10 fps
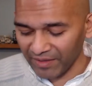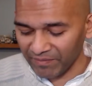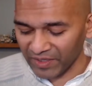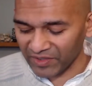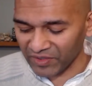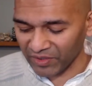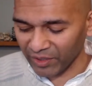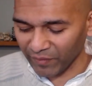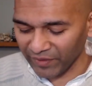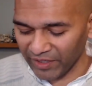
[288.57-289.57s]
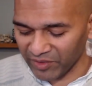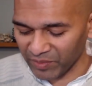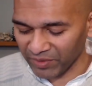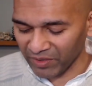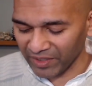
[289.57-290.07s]
this circuit over here is
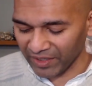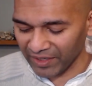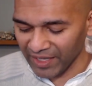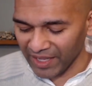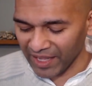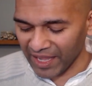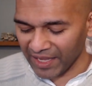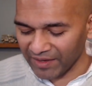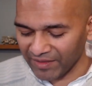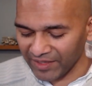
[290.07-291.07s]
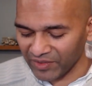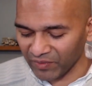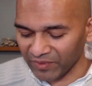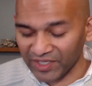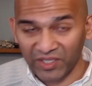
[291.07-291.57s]
broken, and this
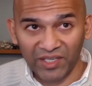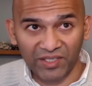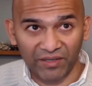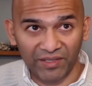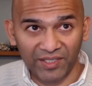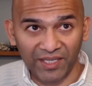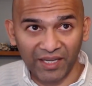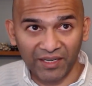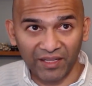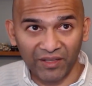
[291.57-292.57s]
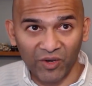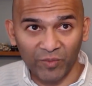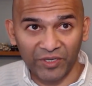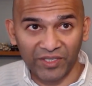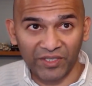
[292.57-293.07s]
resistor, this 10 kilo
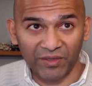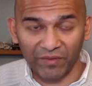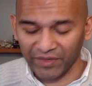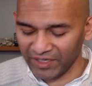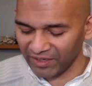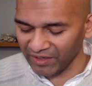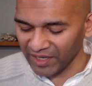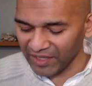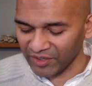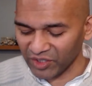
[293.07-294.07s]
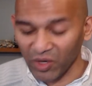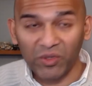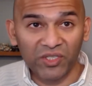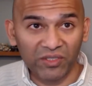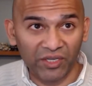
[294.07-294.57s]
ohm resistor over here, there's
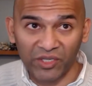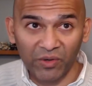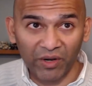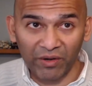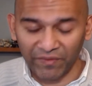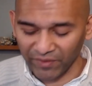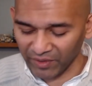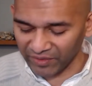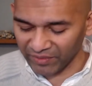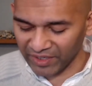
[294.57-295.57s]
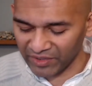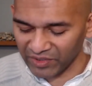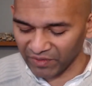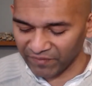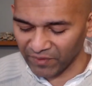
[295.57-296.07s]
no current flowing through here.
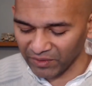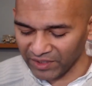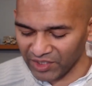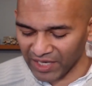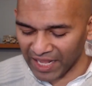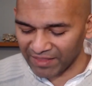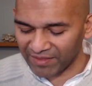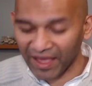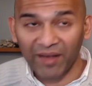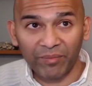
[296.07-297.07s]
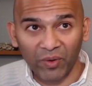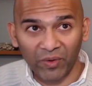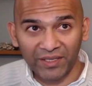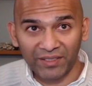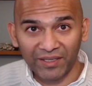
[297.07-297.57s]
So the voltage at that
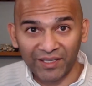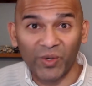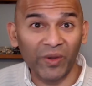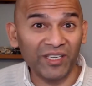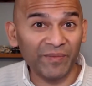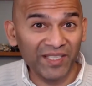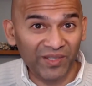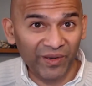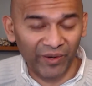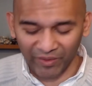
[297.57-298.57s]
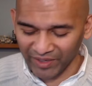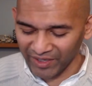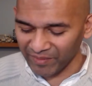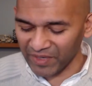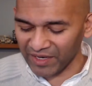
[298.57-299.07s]
point is going to be 0,
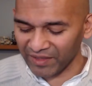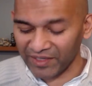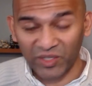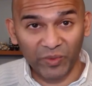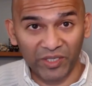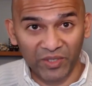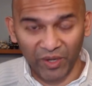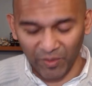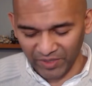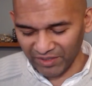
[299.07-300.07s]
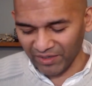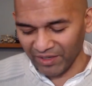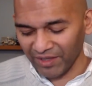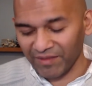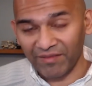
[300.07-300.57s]
meaning this switch is open,
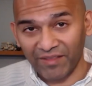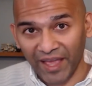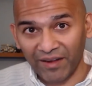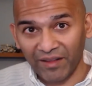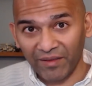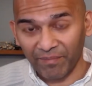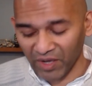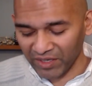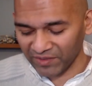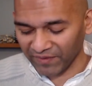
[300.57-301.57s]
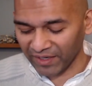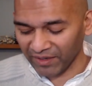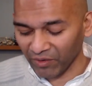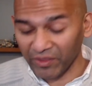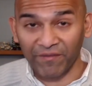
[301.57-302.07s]
that MOSFET
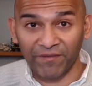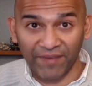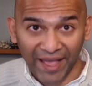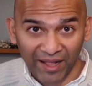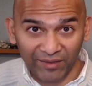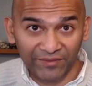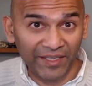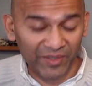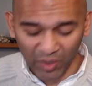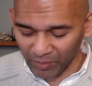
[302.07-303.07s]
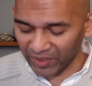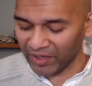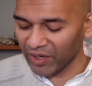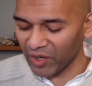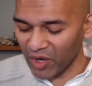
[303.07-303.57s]
or the valve is open.
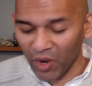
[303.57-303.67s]
No